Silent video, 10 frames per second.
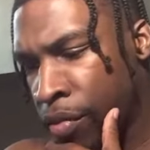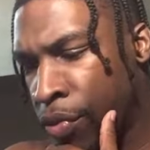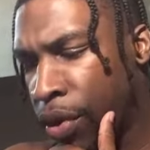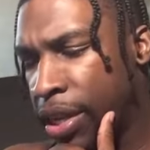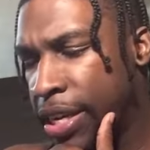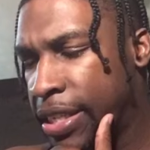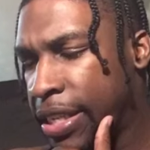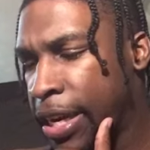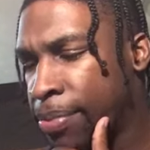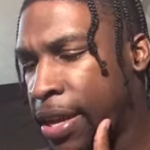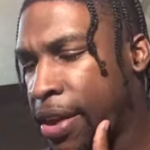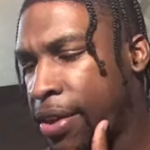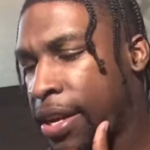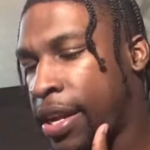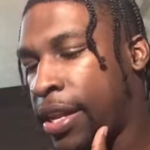really neat setup there. And
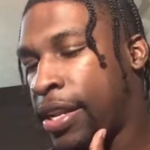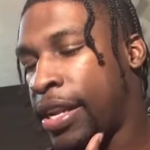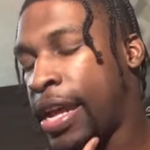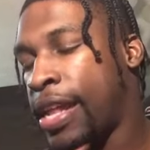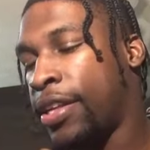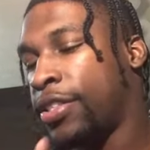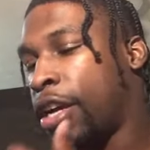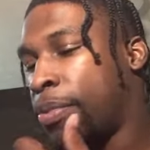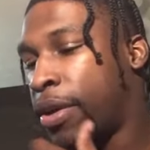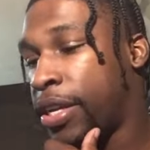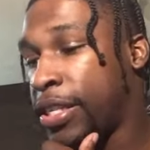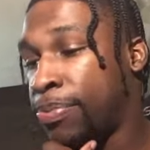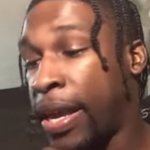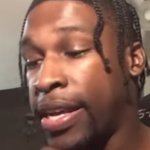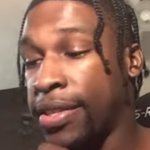then other than that, let's talk about his
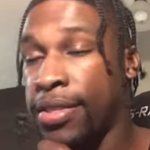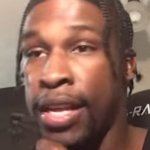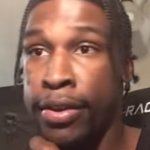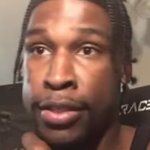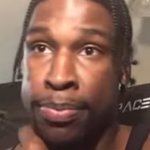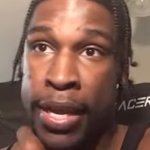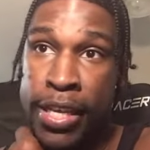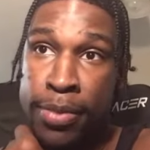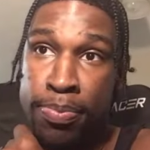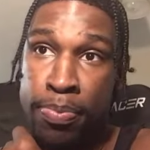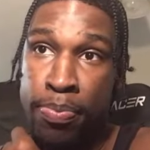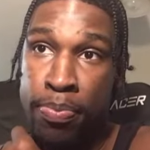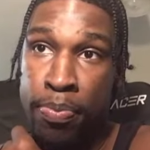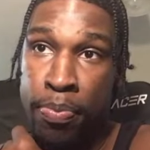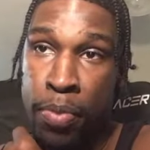base. Now his base
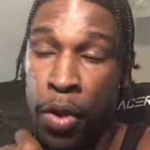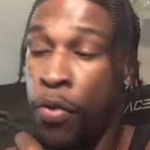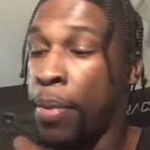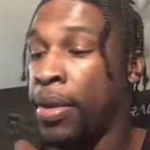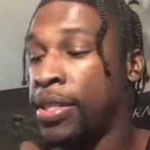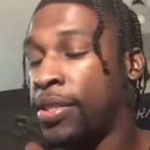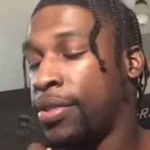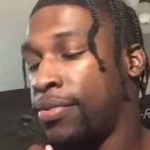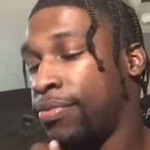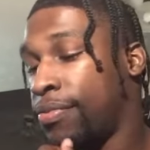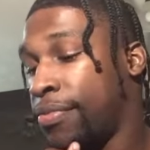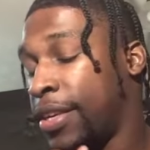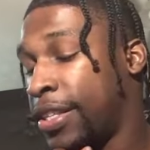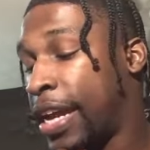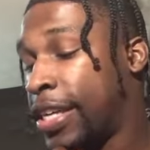equipment
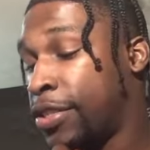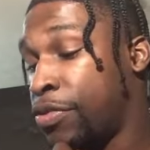is actually